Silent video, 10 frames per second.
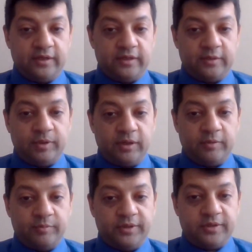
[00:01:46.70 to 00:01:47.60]

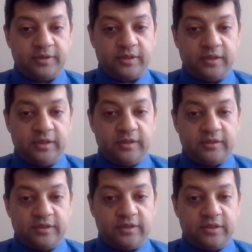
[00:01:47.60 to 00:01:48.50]
departments
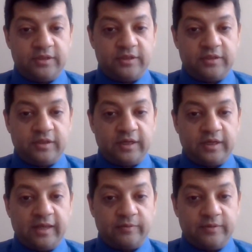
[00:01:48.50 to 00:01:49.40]
such as
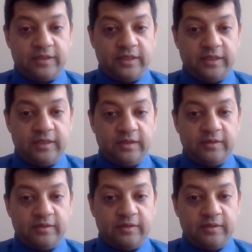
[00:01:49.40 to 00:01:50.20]
accounting,